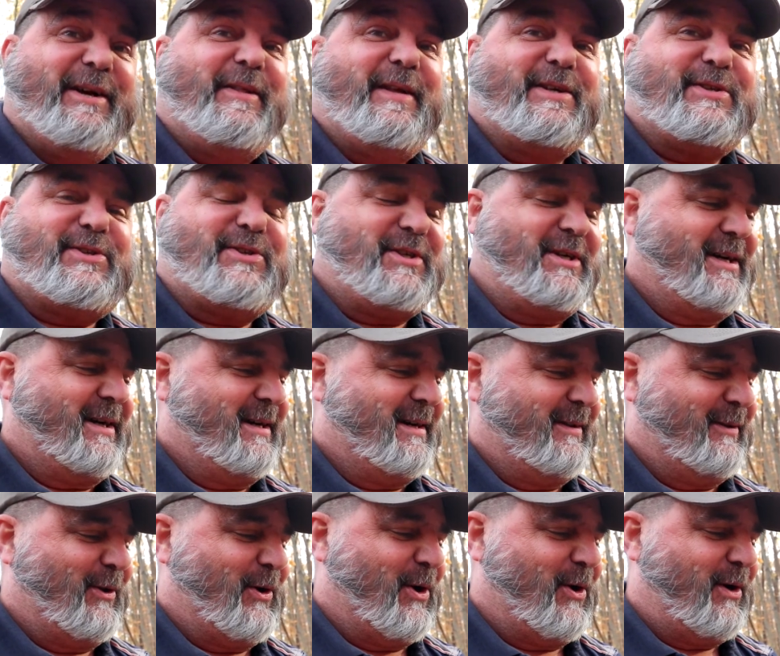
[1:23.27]
This
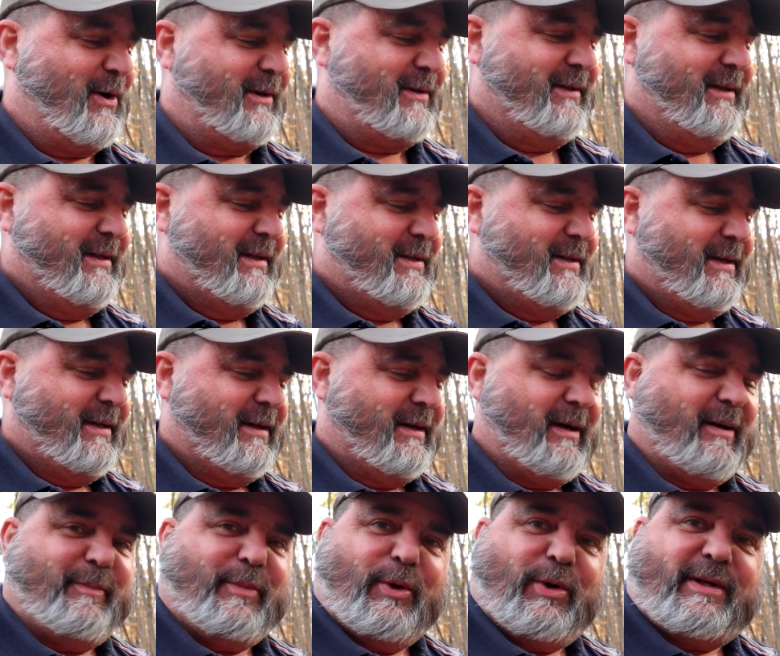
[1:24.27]
log
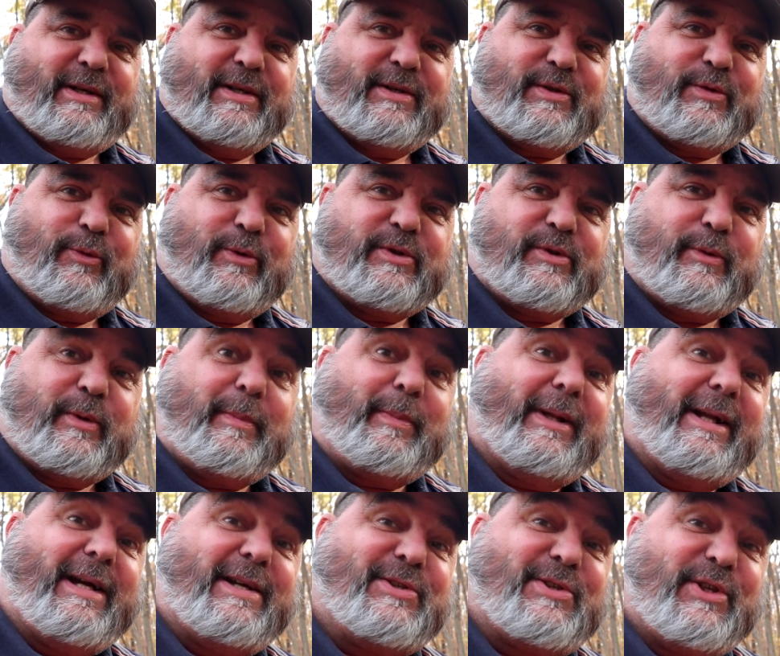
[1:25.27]
book was
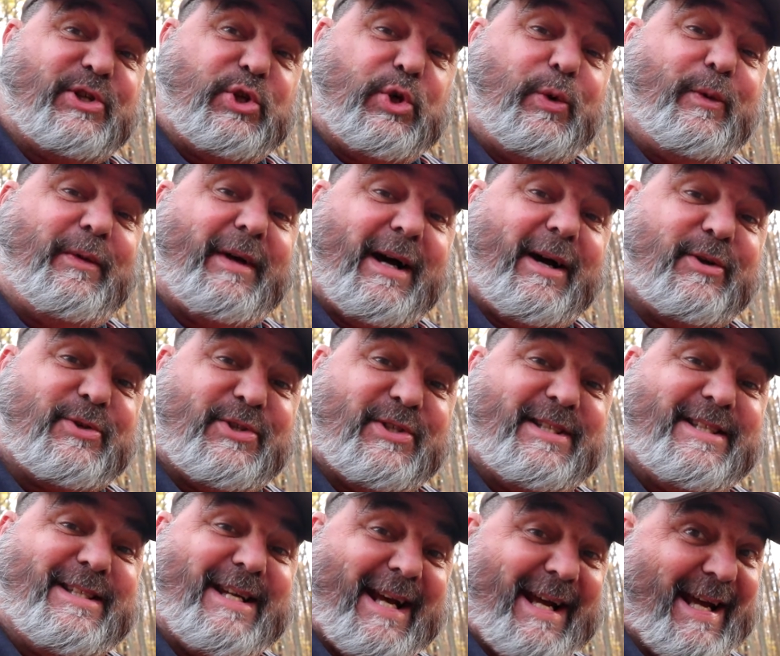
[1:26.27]
replaced in
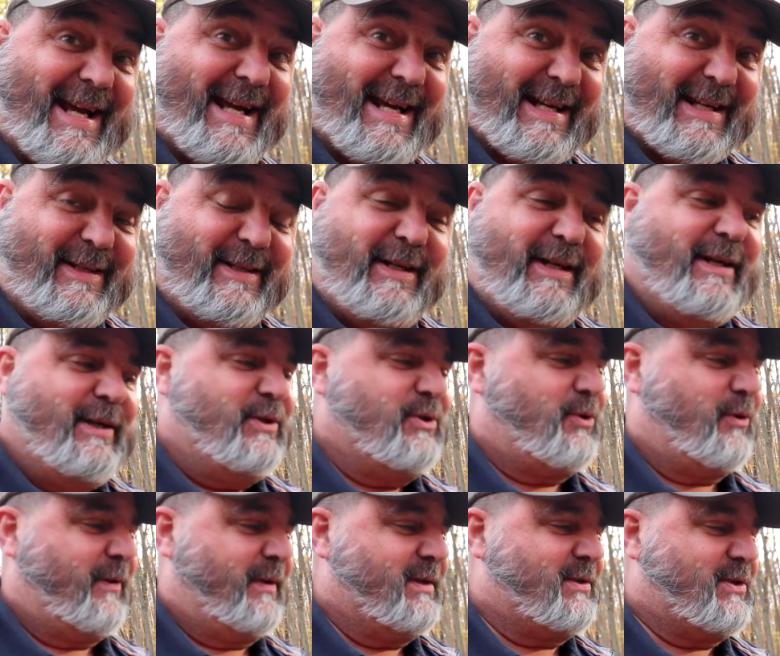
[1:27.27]
2010,
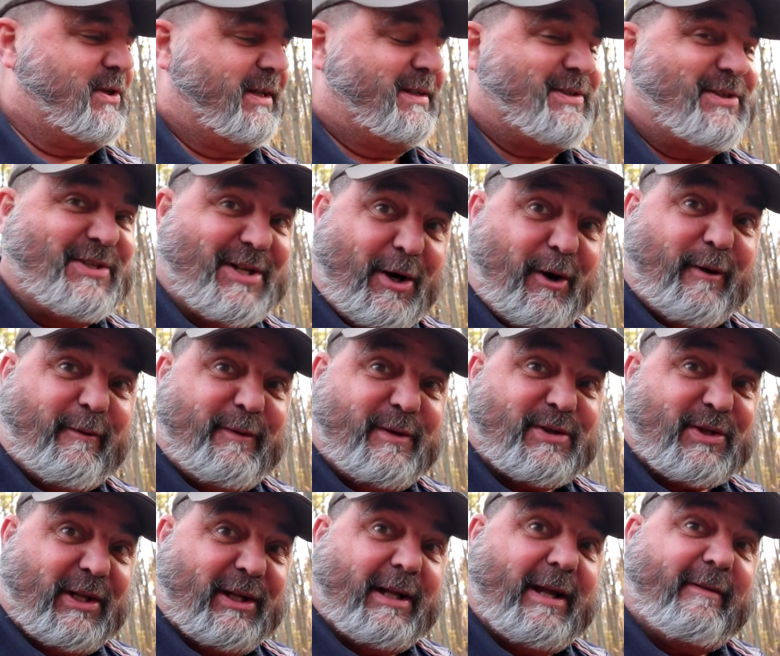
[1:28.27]
so this itself
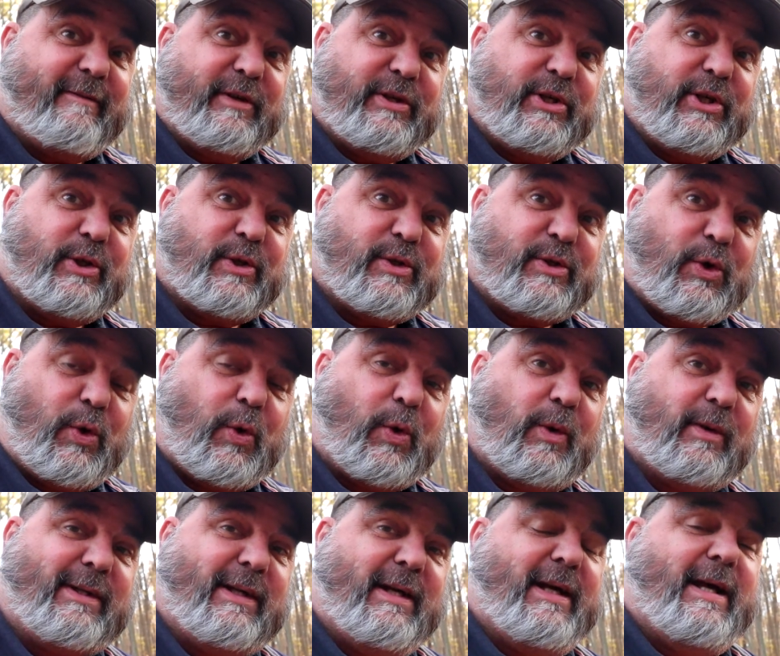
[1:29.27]
is 11 years
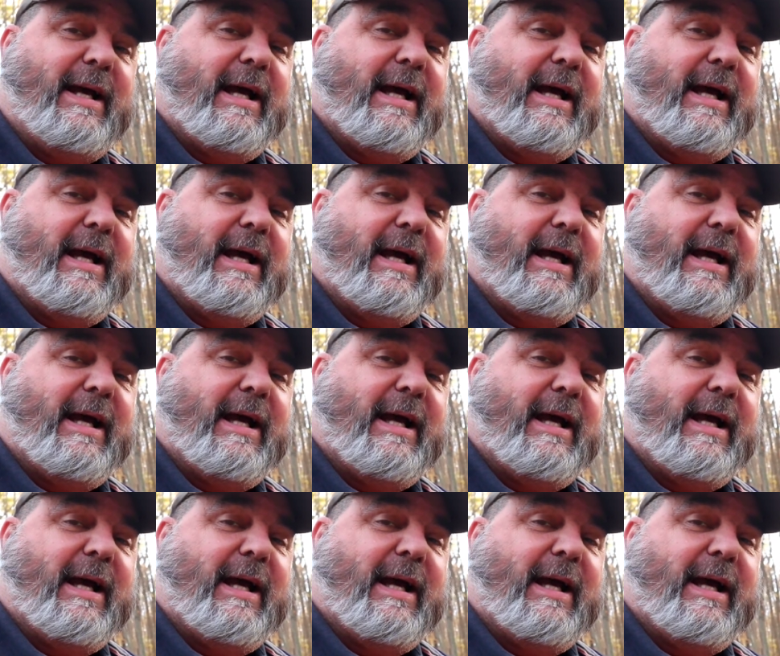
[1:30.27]
old,